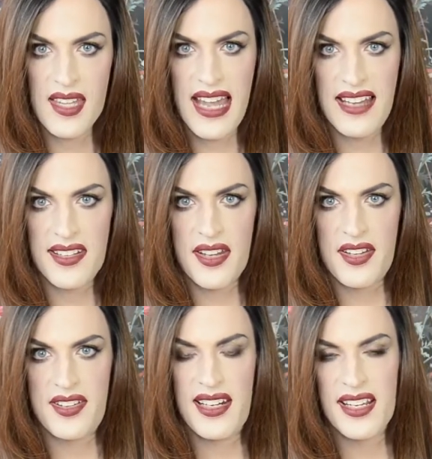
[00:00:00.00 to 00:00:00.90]
As the
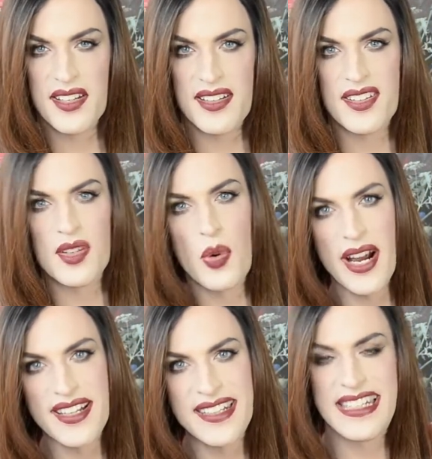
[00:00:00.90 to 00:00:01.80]
silicone is
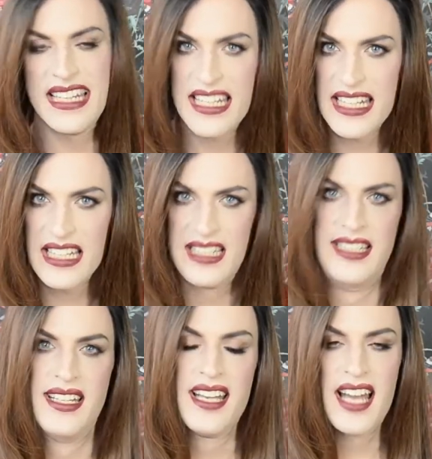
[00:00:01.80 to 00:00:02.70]
quite sticky,
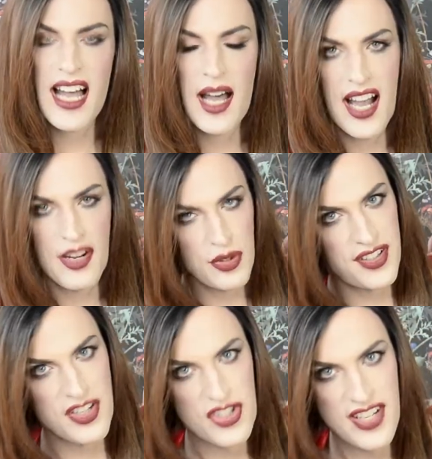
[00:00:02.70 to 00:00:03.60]
I would
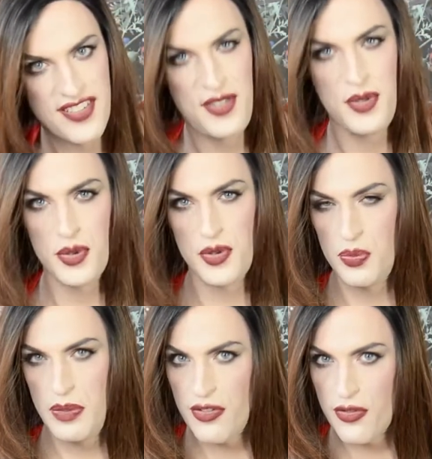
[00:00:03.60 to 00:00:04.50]
suggest you
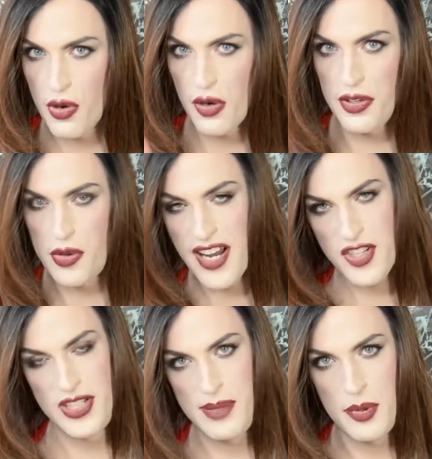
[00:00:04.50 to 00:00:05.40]
to, before you
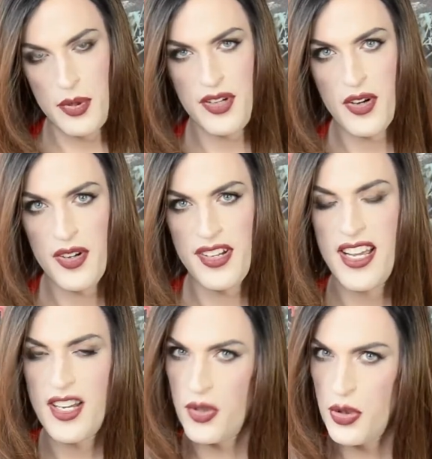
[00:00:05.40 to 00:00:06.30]
actually put it on,
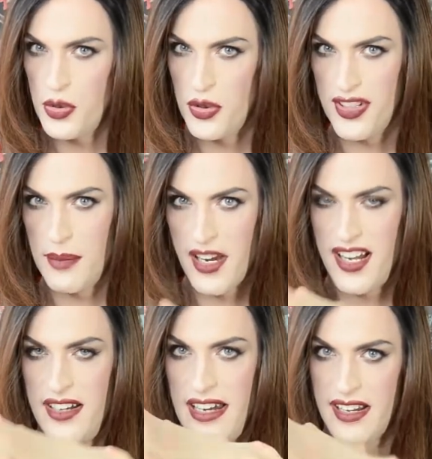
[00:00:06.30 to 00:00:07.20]
to use some
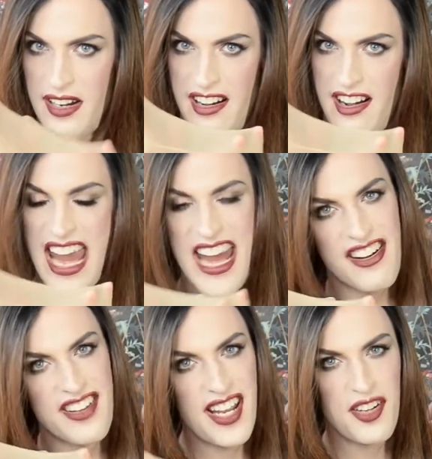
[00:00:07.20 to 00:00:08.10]
kind like a
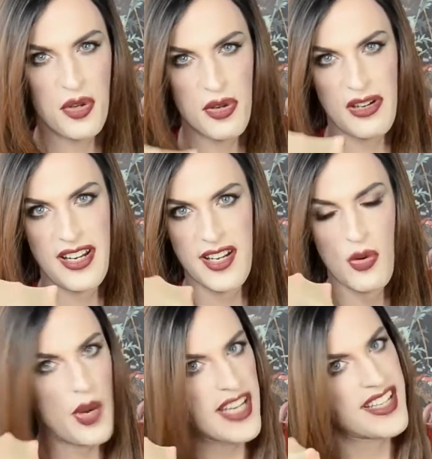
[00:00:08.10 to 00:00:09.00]
hairnet or like a
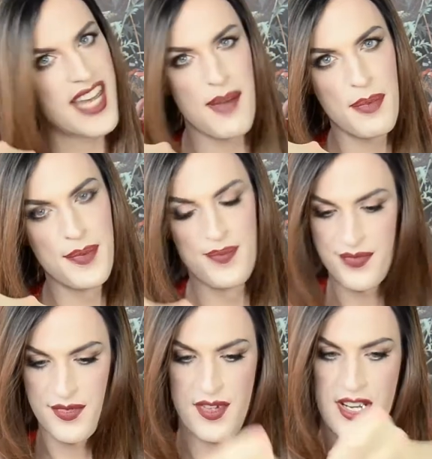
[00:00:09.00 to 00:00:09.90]
wig cap.
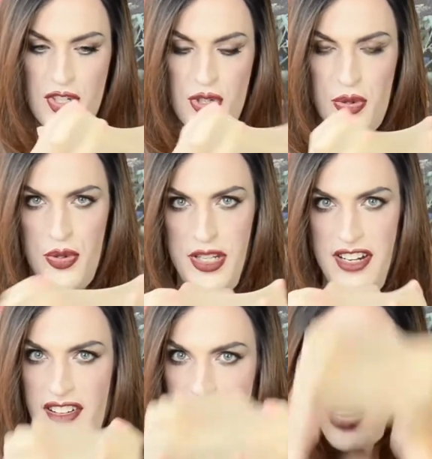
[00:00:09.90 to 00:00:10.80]
I show you
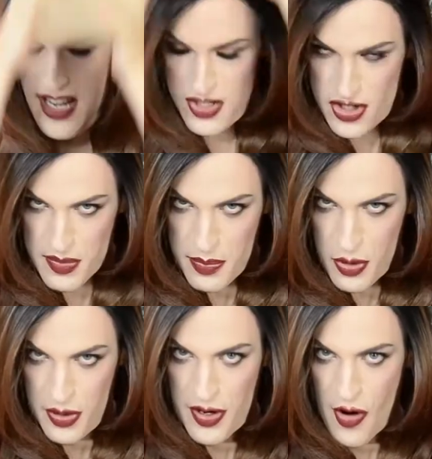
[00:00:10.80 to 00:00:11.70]
here. Just
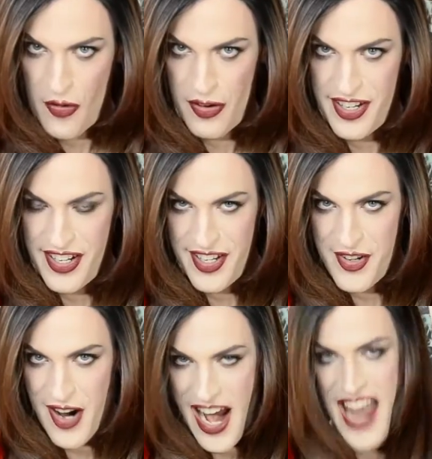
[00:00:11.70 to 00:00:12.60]
put it over here
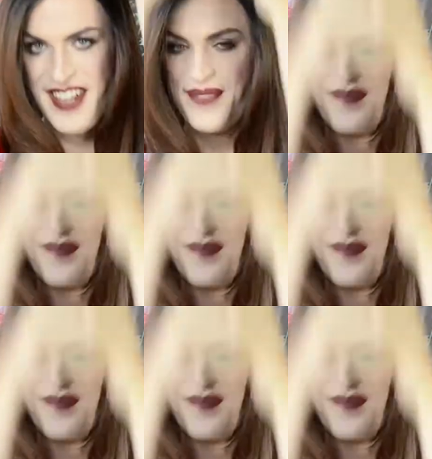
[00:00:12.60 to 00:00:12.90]
your head.